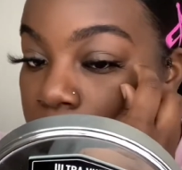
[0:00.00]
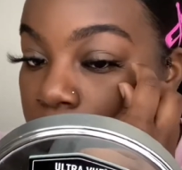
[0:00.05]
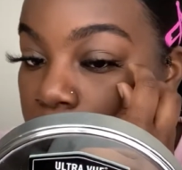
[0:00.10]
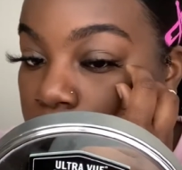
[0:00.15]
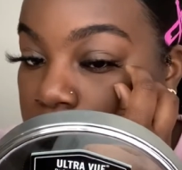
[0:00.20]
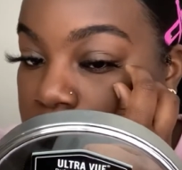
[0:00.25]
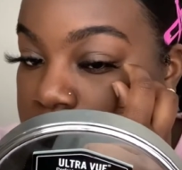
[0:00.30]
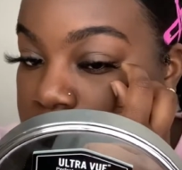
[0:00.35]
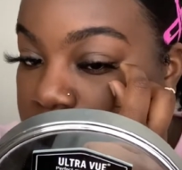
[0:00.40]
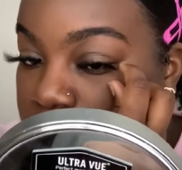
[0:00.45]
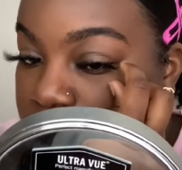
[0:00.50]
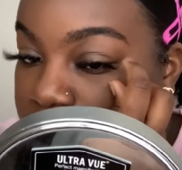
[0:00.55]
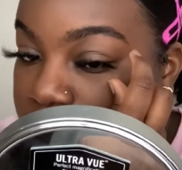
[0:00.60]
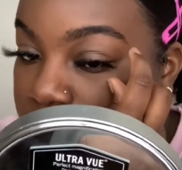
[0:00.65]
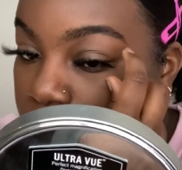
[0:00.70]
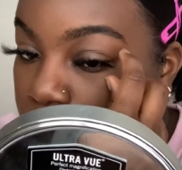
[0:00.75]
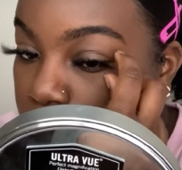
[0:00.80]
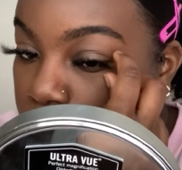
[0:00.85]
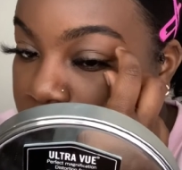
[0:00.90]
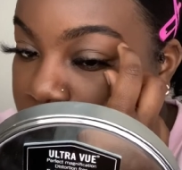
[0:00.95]
Once you feel
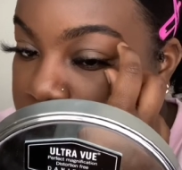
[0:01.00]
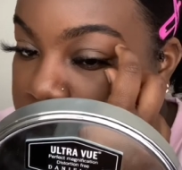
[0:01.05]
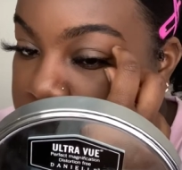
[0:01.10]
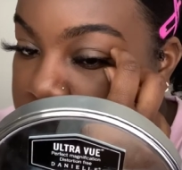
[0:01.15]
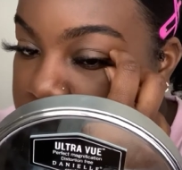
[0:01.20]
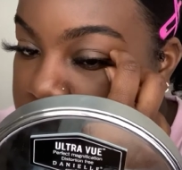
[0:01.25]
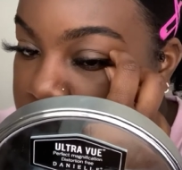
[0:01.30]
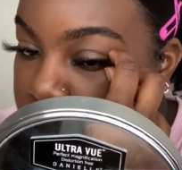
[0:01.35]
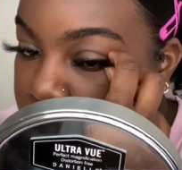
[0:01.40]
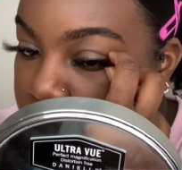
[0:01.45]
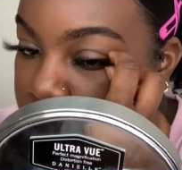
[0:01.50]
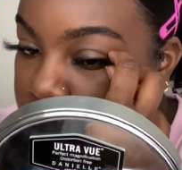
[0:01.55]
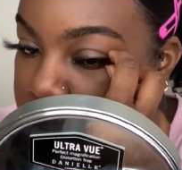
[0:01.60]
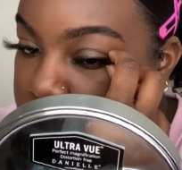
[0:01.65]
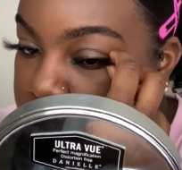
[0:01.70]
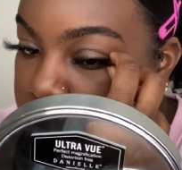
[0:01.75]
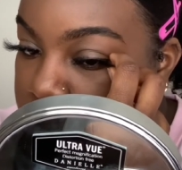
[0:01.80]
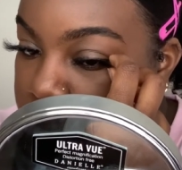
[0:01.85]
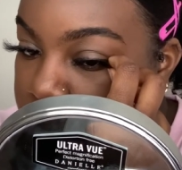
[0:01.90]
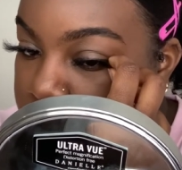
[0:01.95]
that wetness
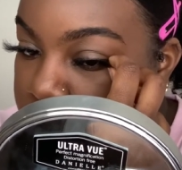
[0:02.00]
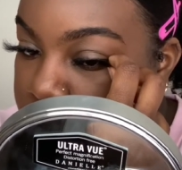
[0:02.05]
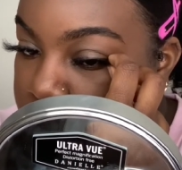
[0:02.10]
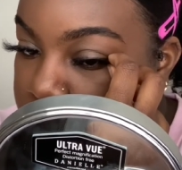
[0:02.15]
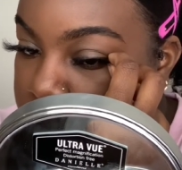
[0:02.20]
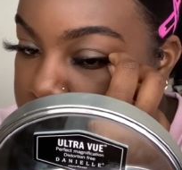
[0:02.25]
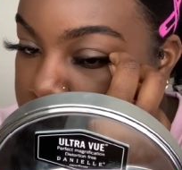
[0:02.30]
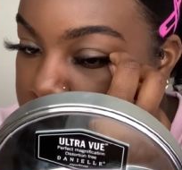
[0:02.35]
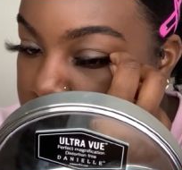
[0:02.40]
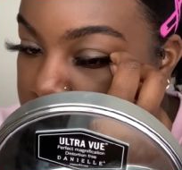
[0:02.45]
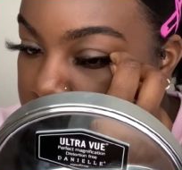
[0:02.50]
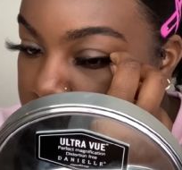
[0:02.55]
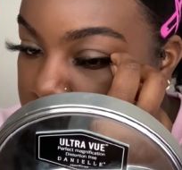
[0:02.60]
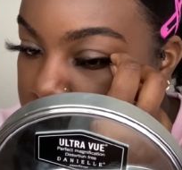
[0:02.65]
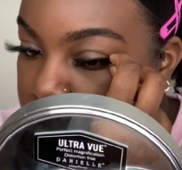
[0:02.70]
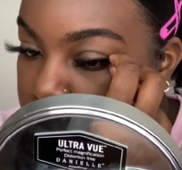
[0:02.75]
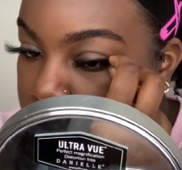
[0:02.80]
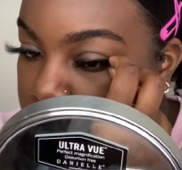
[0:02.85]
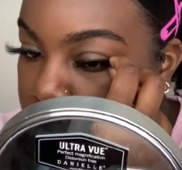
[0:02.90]
touch, push it in.